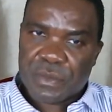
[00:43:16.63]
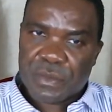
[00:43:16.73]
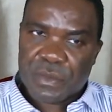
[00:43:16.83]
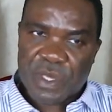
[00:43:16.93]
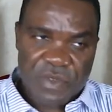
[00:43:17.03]

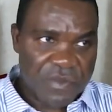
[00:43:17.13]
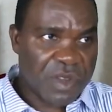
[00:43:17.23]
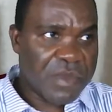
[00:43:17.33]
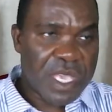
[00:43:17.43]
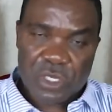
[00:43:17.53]
They've given
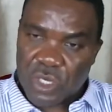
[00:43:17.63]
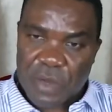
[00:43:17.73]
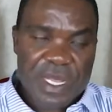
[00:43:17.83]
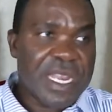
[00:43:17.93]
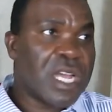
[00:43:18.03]
me a job
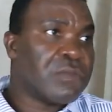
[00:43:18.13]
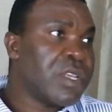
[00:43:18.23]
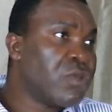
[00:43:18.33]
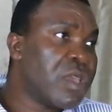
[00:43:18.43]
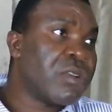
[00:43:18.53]
that I'll be
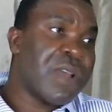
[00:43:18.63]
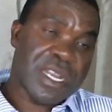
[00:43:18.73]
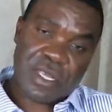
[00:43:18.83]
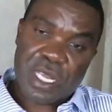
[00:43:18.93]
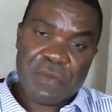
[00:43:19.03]
doing right
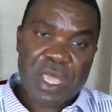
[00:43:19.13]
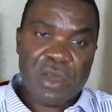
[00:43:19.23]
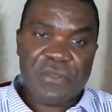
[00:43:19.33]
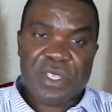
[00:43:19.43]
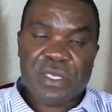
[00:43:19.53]
here in my
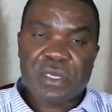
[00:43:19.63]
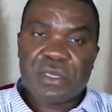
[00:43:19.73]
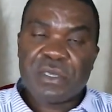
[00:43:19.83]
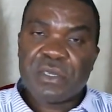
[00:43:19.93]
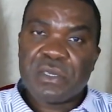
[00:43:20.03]
office
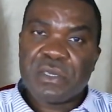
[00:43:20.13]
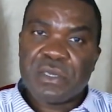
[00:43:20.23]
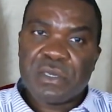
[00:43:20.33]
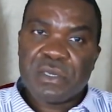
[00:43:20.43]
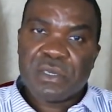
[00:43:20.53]

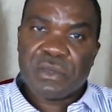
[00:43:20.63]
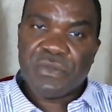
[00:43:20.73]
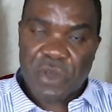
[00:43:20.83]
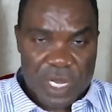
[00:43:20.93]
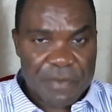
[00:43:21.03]

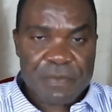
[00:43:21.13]
for them.